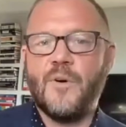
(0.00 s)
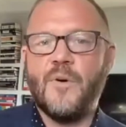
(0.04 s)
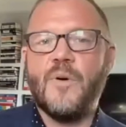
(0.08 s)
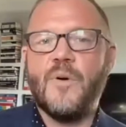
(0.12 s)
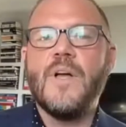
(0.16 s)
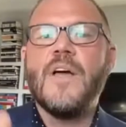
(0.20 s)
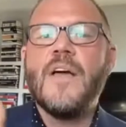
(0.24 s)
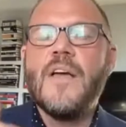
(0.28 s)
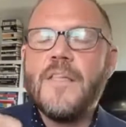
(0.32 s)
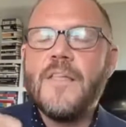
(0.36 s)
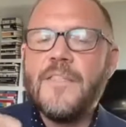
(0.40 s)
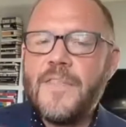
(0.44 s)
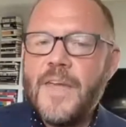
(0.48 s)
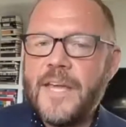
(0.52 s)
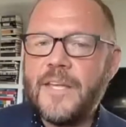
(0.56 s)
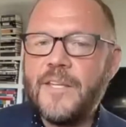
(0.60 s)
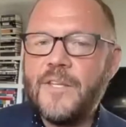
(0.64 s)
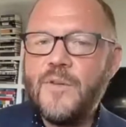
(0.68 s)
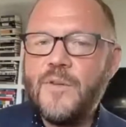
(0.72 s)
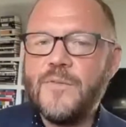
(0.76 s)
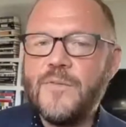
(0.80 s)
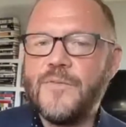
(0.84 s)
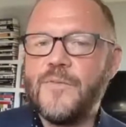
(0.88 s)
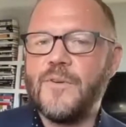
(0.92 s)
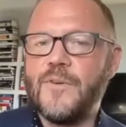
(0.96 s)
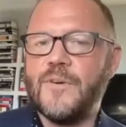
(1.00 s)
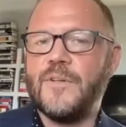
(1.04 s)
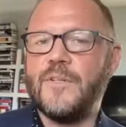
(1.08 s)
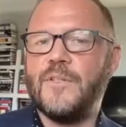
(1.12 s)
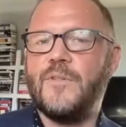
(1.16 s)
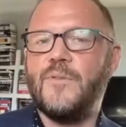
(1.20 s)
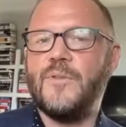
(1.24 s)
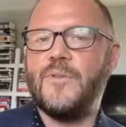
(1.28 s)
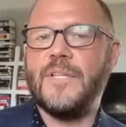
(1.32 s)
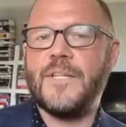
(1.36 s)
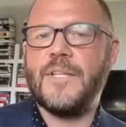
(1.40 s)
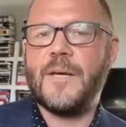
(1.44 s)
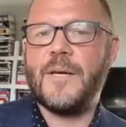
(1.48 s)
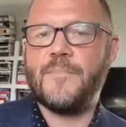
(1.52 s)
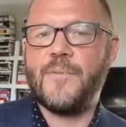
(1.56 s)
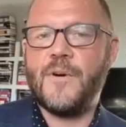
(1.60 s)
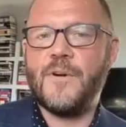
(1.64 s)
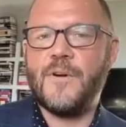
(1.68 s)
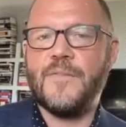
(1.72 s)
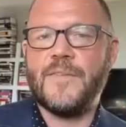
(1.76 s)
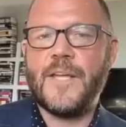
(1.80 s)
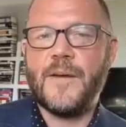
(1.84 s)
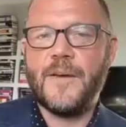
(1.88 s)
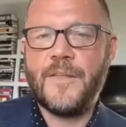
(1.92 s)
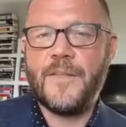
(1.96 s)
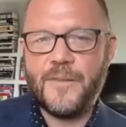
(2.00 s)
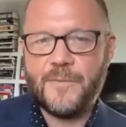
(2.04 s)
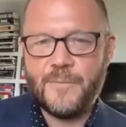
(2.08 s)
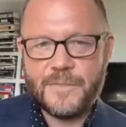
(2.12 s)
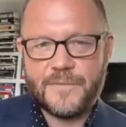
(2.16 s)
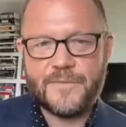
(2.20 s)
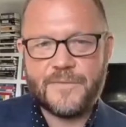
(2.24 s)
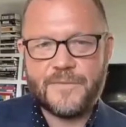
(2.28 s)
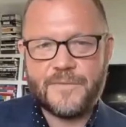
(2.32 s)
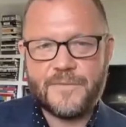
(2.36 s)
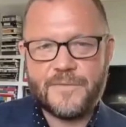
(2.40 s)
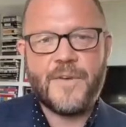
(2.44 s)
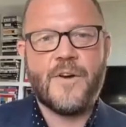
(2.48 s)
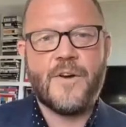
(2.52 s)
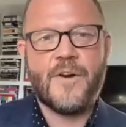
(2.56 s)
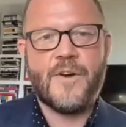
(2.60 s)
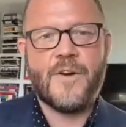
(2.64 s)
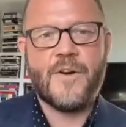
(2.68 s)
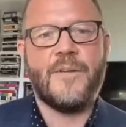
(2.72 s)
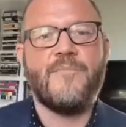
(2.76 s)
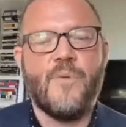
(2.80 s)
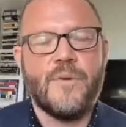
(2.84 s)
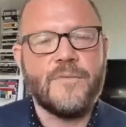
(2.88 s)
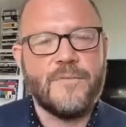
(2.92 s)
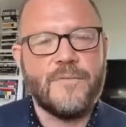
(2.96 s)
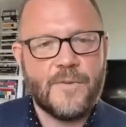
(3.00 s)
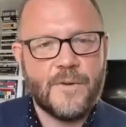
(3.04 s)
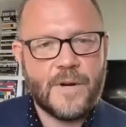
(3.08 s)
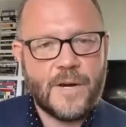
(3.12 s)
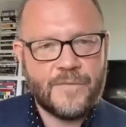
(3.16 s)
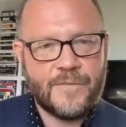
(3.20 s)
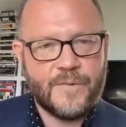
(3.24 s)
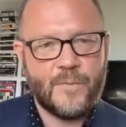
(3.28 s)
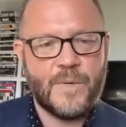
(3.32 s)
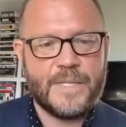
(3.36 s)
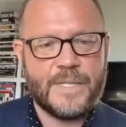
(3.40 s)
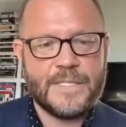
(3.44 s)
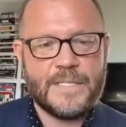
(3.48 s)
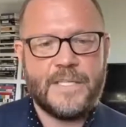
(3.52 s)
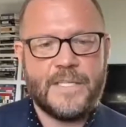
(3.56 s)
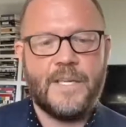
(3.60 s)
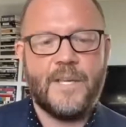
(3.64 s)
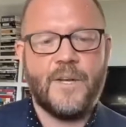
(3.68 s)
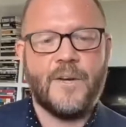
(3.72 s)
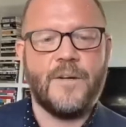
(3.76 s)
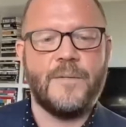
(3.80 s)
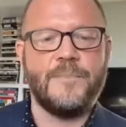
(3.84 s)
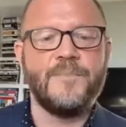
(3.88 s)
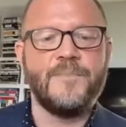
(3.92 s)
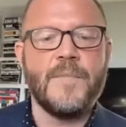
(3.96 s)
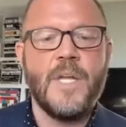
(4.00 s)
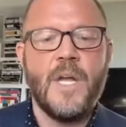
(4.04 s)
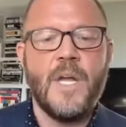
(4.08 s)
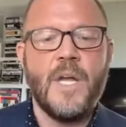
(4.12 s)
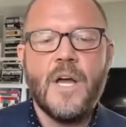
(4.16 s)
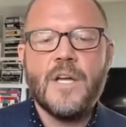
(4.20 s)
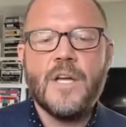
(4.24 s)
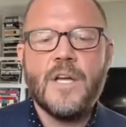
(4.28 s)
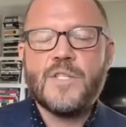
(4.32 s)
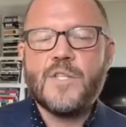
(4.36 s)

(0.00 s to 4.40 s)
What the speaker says: So thank you for including that part of that. I thought was very important for everyone to hear.